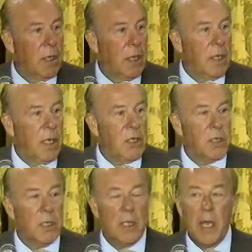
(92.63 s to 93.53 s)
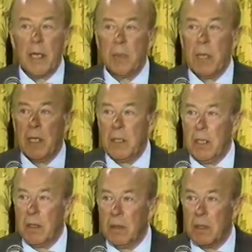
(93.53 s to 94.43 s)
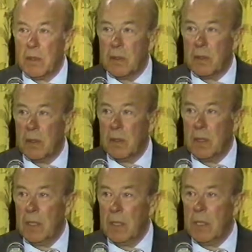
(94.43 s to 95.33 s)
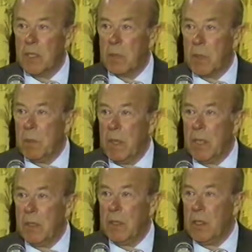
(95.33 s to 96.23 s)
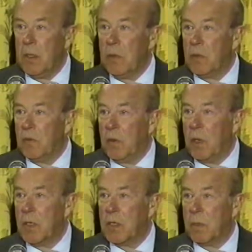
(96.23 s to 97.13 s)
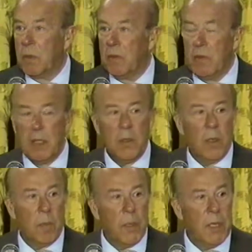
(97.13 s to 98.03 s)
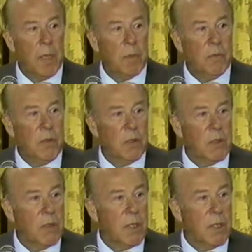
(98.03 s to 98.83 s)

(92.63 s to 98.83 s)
A nation attacked by terrorists is permitted to use force to prevent or preempt future